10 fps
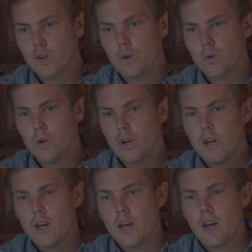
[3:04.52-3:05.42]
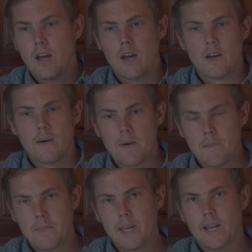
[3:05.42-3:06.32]
you a
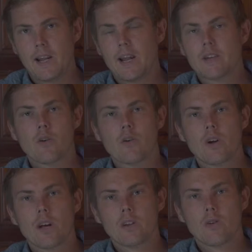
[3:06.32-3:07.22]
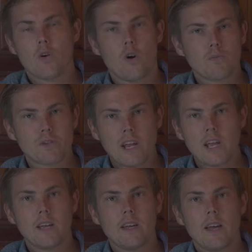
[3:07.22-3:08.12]
meal at your
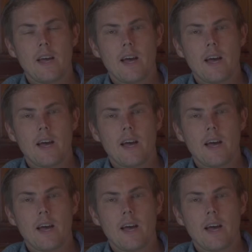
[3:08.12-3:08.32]
homestay,